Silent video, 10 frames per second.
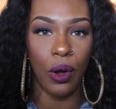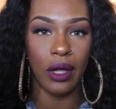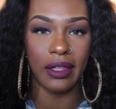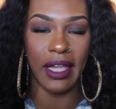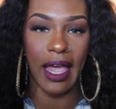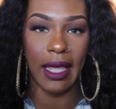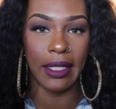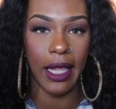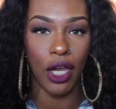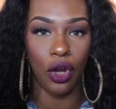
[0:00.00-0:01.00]
on the
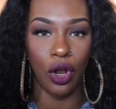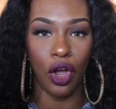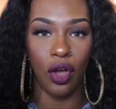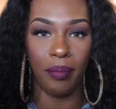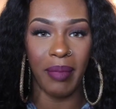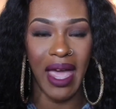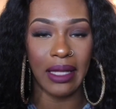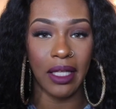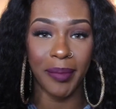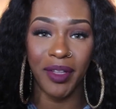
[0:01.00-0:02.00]
L A Girl
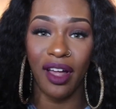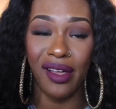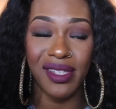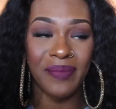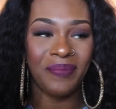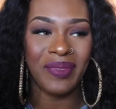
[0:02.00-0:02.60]
matte lip gloss.